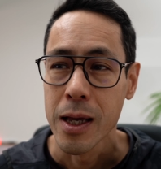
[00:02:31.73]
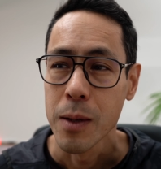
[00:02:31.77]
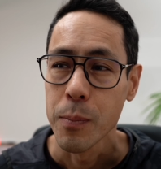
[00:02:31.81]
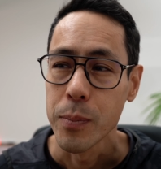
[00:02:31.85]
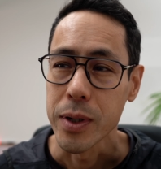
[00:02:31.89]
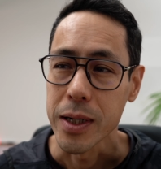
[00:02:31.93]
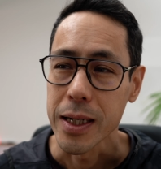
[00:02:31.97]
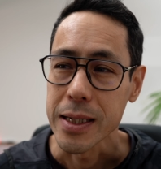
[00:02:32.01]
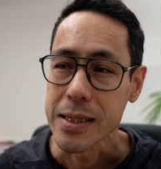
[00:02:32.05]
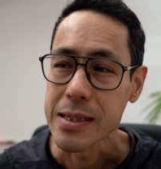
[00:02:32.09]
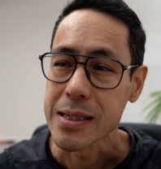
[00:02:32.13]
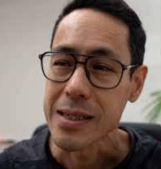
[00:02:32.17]

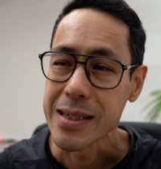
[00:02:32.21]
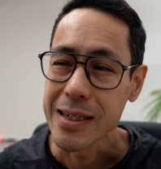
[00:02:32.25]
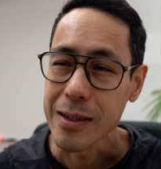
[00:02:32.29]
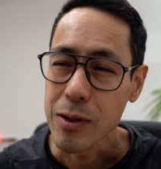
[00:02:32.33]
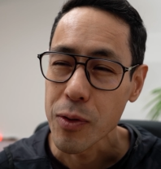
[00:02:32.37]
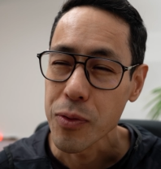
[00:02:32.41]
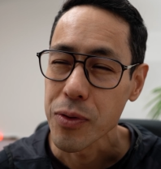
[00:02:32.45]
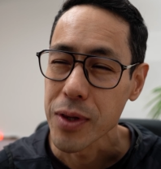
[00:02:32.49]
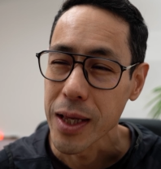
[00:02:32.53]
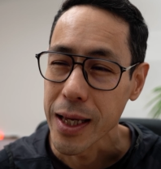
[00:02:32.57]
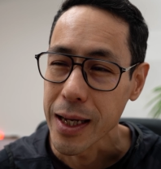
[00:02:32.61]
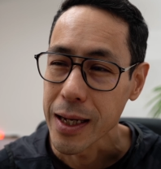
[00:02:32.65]
But I still
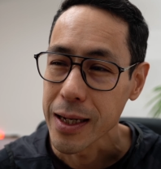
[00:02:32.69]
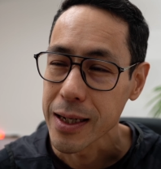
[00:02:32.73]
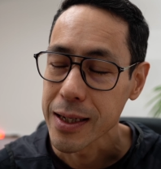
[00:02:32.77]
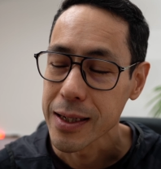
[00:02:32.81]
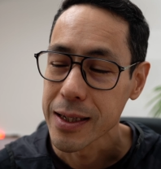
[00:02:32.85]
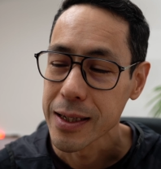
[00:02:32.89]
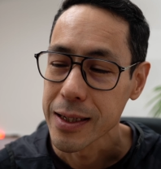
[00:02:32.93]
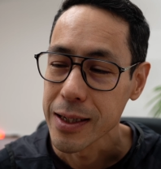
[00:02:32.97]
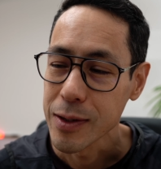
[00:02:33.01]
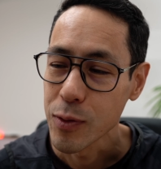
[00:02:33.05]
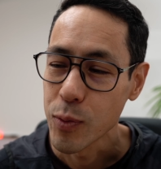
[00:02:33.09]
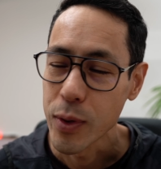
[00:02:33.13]
think
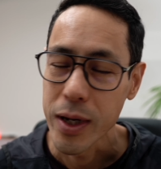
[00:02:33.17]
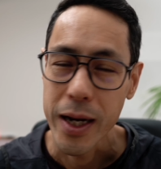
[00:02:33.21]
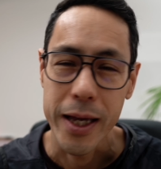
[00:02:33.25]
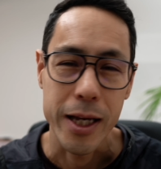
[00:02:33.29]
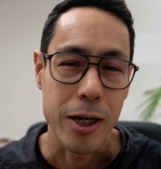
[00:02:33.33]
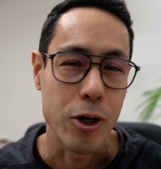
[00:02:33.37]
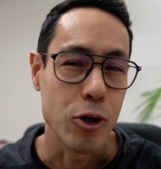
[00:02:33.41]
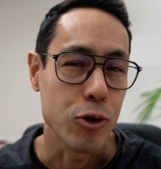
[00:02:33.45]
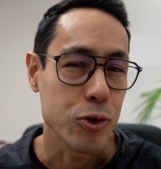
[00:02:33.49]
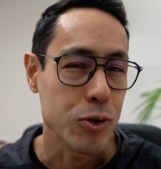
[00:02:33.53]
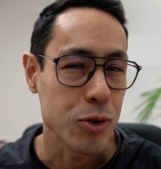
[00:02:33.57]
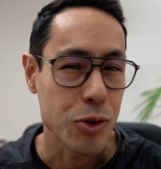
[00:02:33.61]
when I
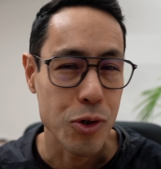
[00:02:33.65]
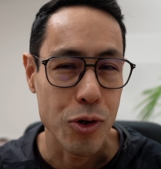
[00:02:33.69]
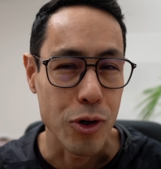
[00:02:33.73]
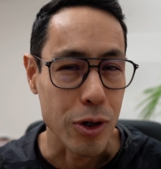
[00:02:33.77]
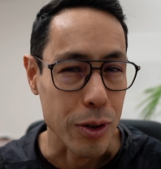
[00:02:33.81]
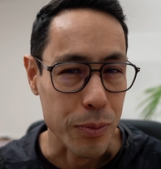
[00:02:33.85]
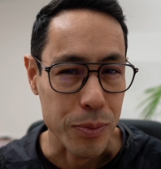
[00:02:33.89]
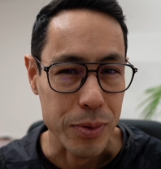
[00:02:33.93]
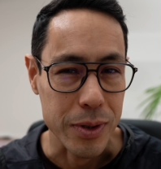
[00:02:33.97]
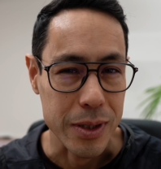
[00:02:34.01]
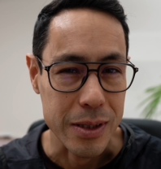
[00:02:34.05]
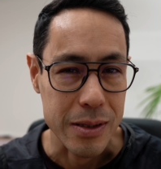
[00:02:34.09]
go to
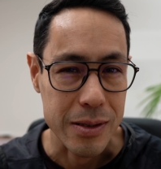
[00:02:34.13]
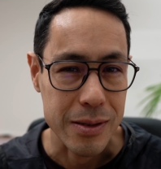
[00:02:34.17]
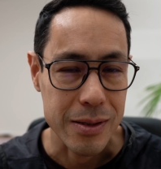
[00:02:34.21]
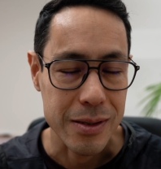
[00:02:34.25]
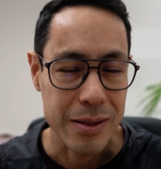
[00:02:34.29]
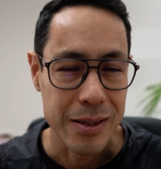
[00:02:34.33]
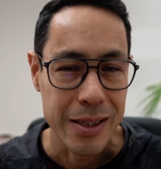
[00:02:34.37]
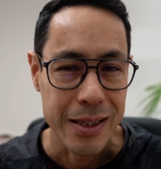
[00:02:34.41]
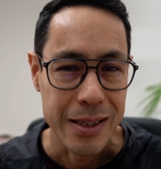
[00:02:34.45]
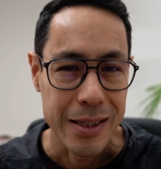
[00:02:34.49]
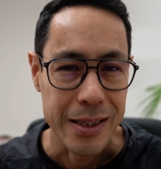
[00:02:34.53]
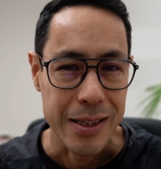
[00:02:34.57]
corporates,
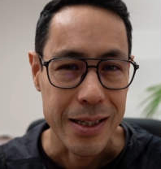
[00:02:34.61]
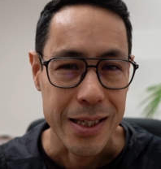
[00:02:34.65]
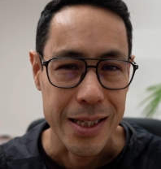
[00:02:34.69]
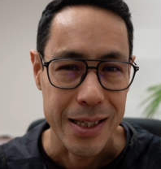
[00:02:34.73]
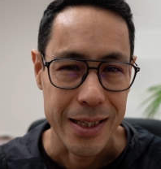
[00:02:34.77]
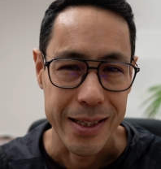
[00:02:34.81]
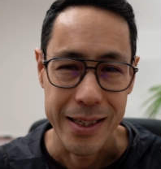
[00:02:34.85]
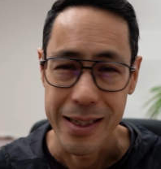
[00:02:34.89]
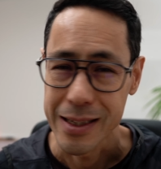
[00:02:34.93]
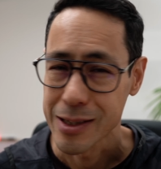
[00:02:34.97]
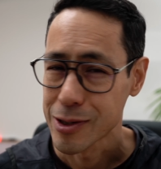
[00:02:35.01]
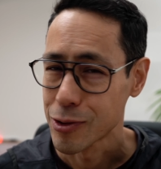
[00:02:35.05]

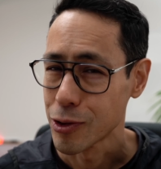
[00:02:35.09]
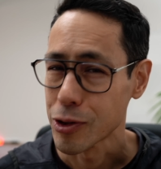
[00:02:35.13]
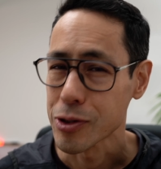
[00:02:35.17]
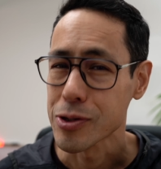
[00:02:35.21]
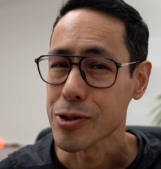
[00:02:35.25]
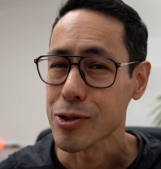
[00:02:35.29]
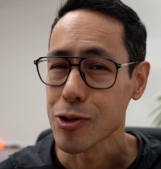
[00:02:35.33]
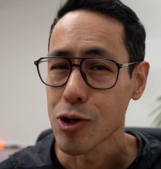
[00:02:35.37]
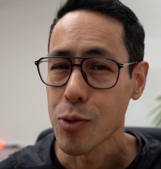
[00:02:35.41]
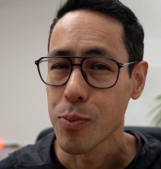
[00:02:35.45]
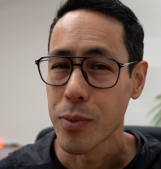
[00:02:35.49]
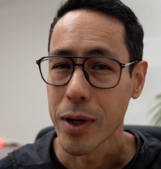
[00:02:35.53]
there's not
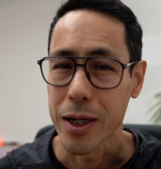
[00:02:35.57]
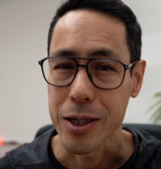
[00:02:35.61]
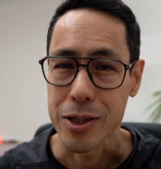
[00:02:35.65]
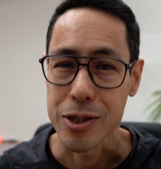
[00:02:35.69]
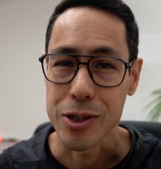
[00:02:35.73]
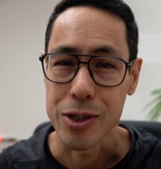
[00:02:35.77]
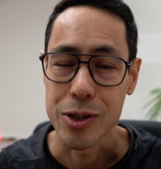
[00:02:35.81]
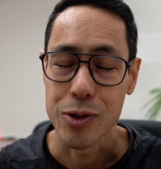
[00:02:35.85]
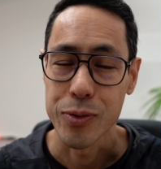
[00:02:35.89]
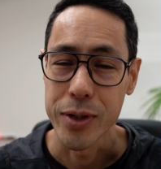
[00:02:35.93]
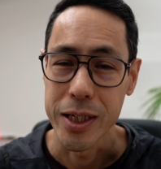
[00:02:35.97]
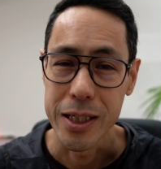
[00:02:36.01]
so
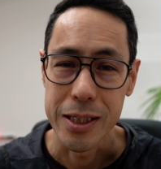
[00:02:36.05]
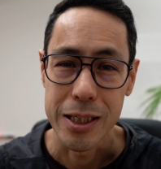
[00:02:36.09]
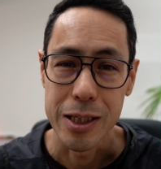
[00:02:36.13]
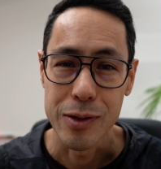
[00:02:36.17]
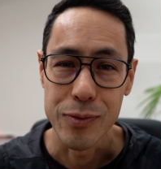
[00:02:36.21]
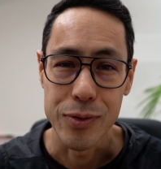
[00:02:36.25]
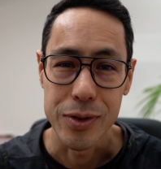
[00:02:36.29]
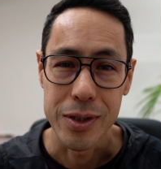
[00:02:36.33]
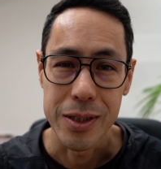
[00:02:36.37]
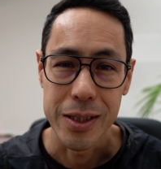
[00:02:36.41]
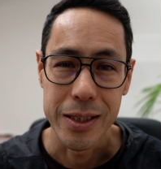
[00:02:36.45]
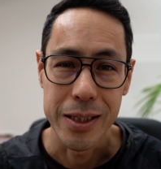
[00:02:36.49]
much
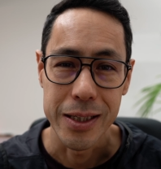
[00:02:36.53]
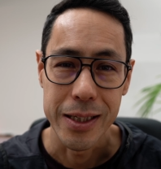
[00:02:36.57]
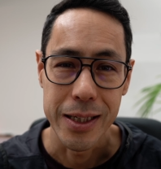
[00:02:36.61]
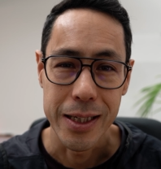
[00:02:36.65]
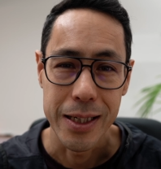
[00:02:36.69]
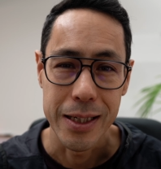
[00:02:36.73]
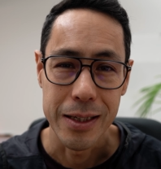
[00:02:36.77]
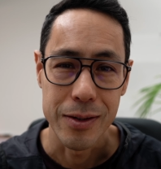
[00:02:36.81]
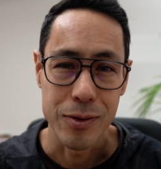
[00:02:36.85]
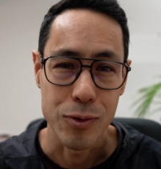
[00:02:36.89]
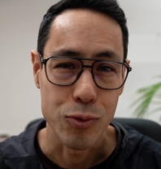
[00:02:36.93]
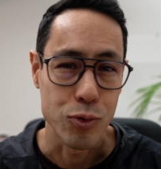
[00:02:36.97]
creativity
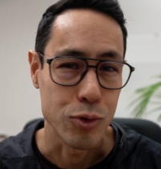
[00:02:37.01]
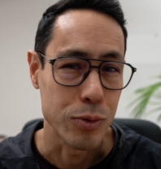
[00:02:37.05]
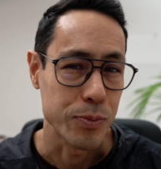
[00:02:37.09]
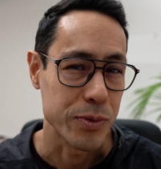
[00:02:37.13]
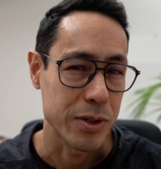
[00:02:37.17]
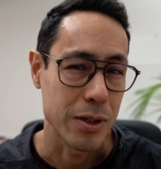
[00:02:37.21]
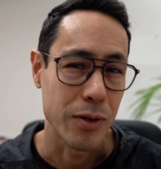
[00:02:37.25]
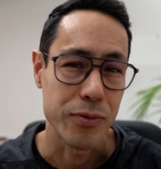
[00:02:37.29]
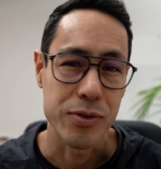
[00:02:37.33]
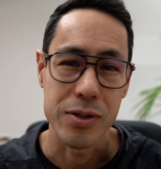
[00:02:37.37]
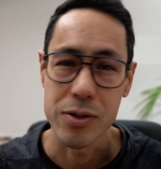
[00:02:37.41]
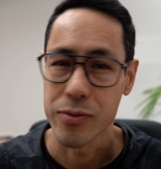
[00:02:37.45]
in the rooms
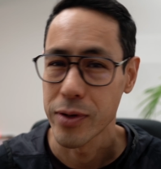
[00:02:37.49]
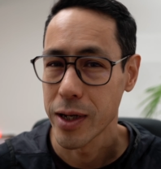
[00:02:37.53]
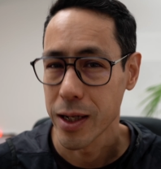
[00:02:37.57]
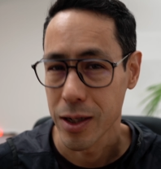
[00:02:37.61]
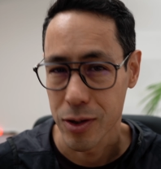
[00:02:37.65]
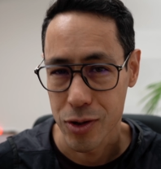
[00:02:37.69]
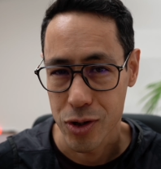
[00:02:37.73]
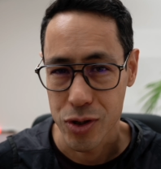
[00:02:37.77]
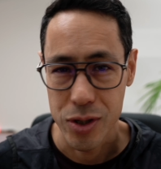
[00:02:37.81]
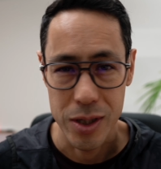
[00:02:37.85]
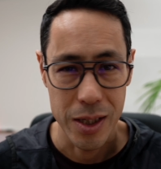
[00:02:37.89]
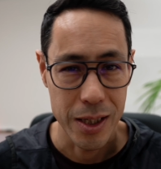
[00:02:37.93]
of
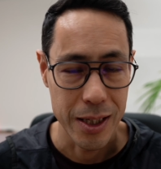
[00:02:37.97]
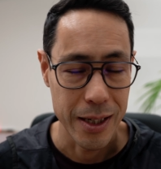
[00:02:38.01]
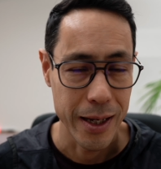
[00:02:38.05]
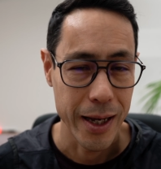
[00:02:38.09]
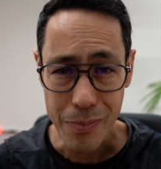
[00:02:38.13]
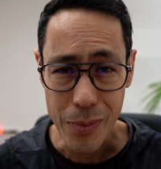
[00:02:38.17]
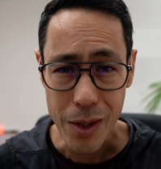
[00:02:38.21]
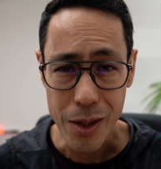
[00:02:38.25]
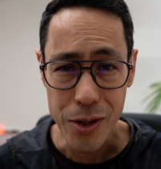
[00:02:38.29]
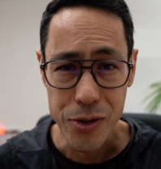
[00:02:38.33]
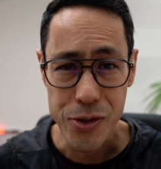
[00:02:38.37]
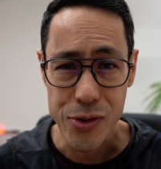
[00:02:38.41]
strategy.
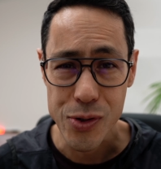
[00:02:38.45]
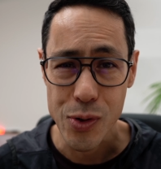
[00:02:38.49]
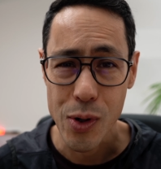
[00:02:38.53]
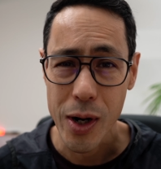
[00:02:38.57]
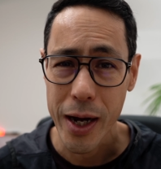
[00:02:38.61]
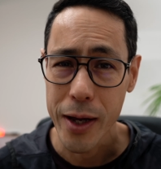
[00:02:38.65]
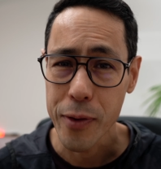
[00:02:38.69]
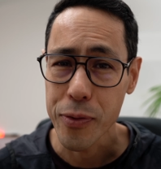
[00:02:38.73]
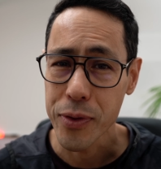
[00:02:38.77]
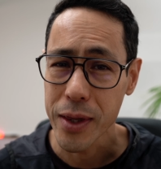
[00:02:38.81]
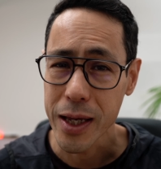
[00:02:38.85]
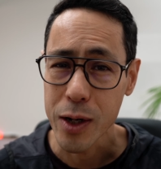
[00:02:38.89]
So
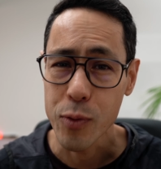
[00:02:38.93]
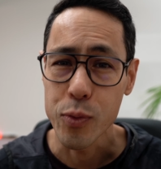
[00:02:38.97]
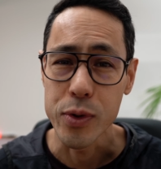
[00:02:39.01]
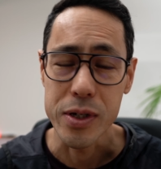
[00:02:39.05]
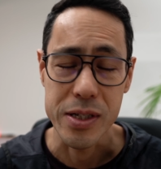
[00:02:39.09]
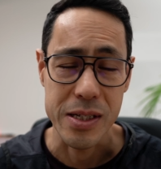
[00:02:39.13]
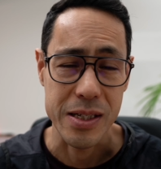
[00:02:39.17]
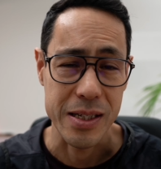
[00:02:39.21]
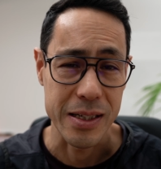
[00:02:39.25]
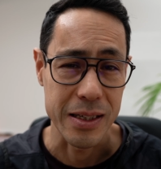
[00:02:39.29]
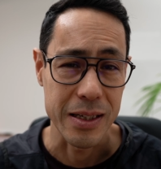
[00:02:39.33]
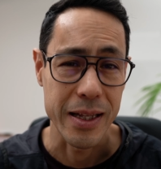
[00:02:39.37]
I think we
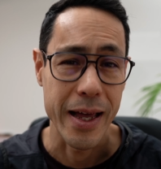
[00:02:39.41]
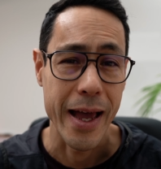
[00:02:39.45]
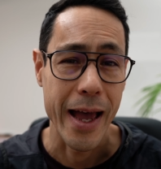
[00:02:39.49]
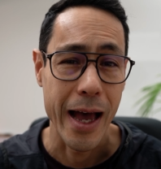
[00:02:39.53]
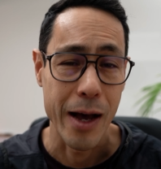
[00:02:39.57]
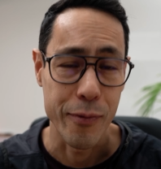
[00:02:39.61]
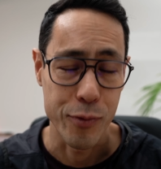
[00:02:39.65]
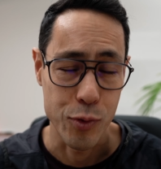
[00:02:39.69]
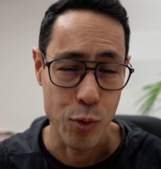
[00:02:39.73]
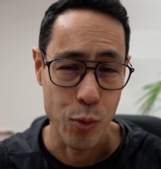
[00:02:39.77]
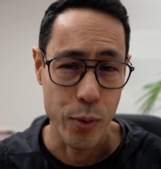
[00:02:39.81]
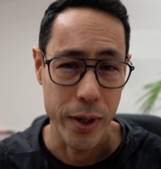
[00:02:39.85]
still
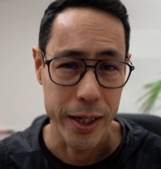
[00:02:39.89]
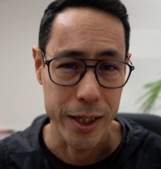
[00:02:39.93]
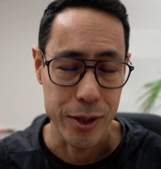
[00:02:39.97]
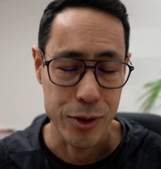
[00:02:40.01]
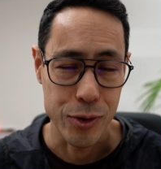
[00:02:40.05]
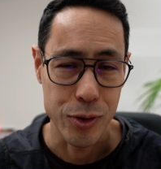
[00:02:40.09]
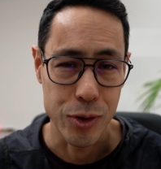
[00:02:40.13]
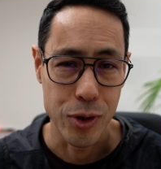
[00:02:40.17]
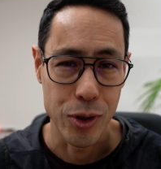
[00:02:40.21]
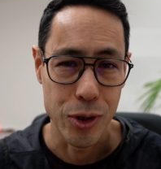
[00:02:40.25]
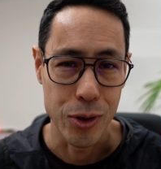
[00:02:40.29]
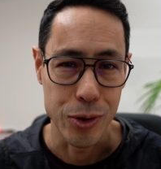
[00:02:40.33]
have a way
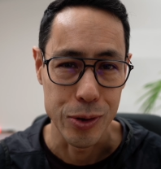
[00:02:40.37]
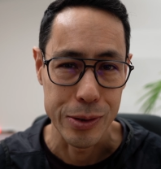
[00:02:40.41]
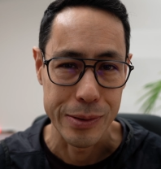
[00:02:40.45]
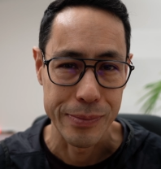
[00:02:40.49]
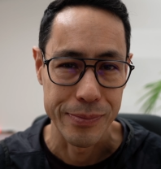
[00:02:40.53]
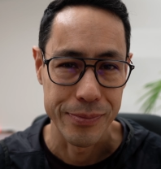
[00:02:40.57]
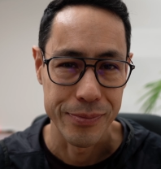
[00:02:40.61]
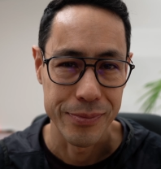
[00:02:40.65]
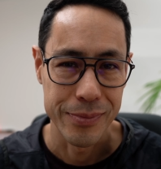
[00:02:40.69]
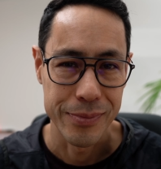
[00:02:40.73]
to go.